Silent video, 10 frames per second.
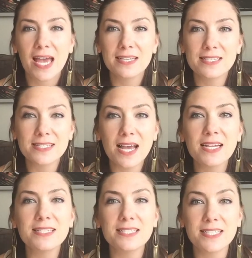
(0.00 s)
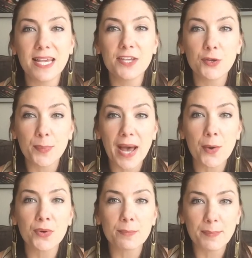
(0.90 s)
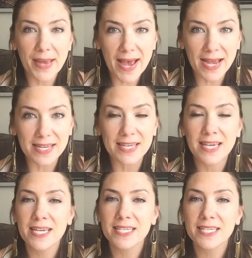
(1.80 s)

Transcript: and decide to take your power back,